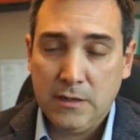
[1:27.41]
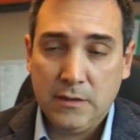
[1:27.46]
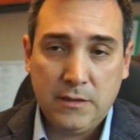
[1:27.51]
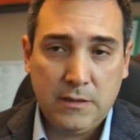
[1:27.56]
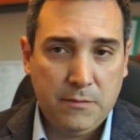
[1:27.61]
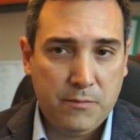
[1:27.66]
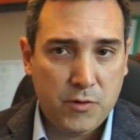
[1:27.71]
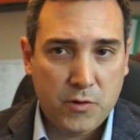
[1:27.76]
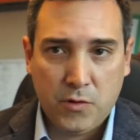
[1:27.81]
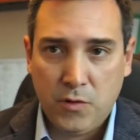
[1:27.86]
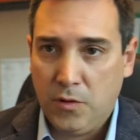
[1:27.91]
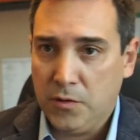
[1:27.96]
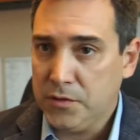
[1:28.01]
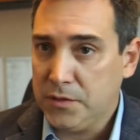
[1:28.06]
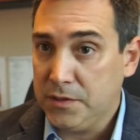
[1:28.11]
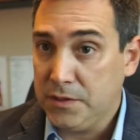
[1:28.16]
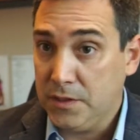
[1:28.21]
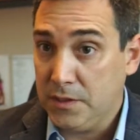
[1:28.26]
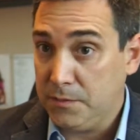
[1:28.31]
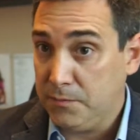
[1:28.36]
the
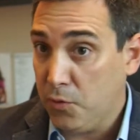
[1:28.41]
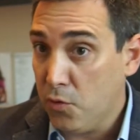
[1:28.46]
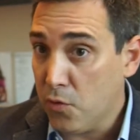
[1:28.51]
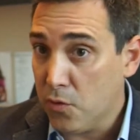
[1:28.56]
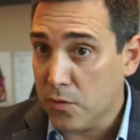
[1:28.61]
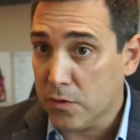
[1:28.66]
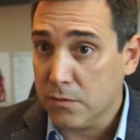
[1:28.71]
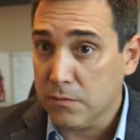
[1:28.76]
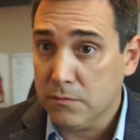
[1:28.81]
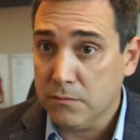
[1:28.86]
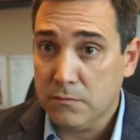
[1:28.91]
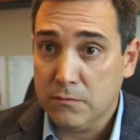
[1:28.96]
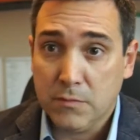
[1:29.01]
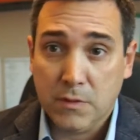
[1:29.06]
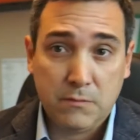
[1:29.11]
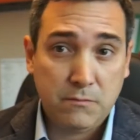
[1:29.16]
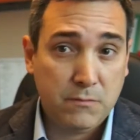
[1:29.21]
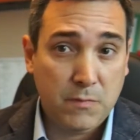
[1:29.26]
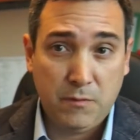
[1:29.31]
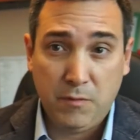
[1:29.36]
prognosis is poor,
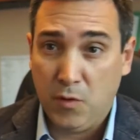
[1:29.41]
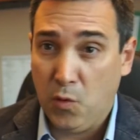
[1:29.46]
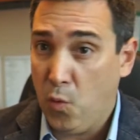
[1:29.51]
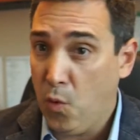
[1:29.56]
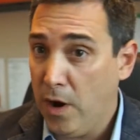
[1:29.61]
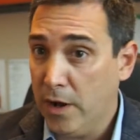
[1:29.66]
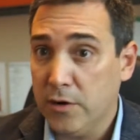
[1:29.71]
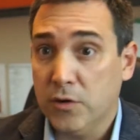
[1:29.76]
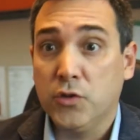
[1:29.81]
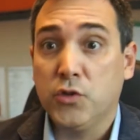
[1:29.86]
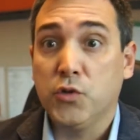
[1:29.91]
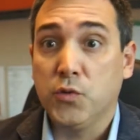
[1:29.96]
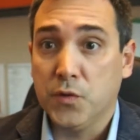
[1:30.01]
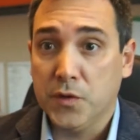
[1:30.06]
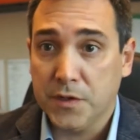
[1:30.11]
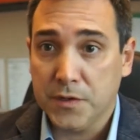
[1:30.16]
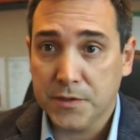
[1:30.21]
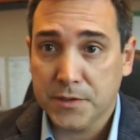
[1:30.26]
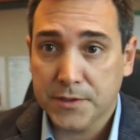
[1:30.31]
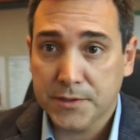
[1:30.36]
maybe one or two
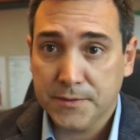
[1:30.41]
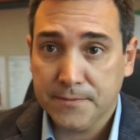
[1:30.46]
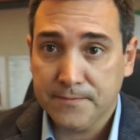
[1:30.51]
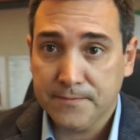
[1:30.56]
years.